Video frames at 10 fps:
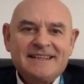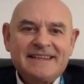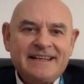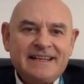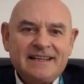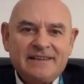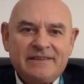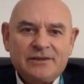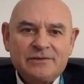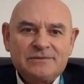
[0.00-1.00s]
that I
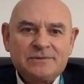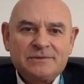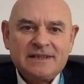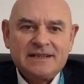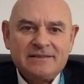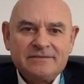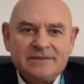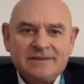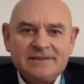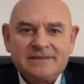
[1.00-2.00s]
thought could have
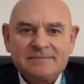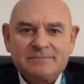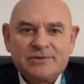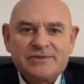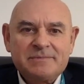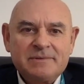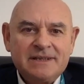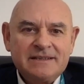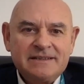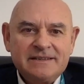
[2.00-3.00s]
a
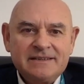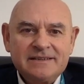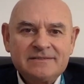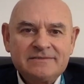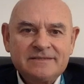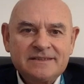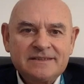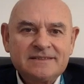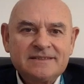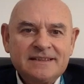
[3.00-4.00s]
possibility of a